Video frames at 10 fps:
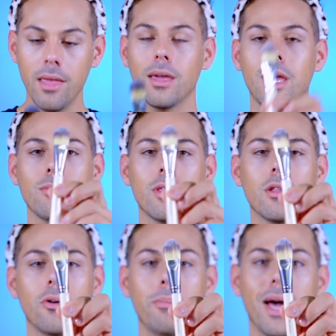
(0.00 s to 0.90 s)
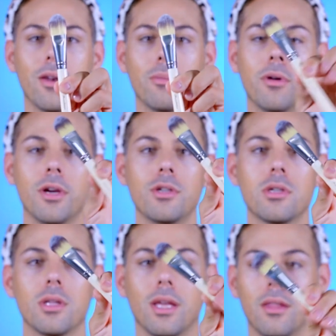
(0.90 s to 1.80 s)
Came with a little paddle
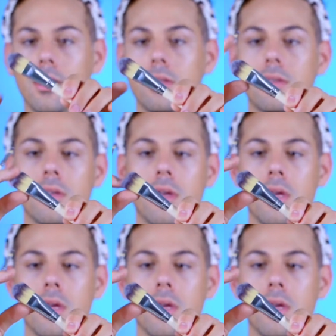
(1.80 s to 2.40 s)
brush like this.